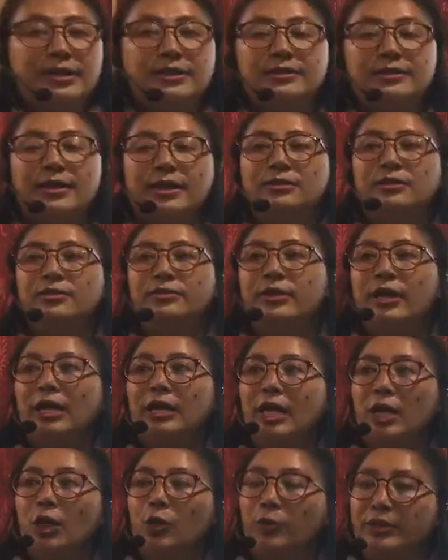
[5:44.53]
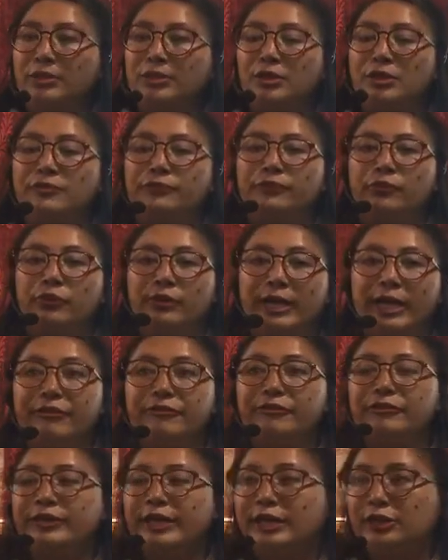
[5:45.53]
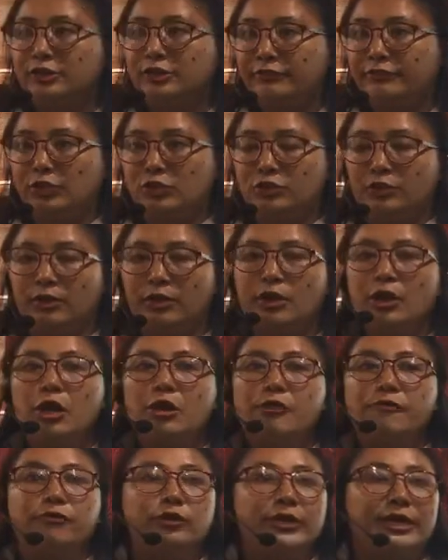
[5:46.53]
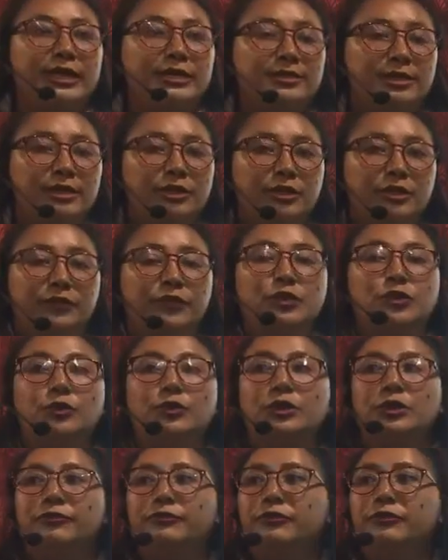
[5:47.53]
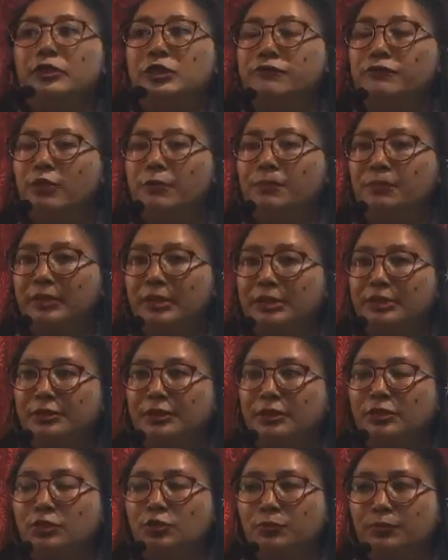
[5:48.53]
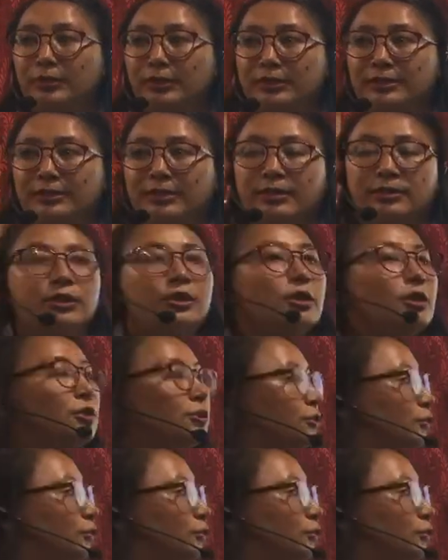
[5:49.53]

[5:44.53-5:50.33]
dietary allowances for every individual, for each individual differs from person to person. So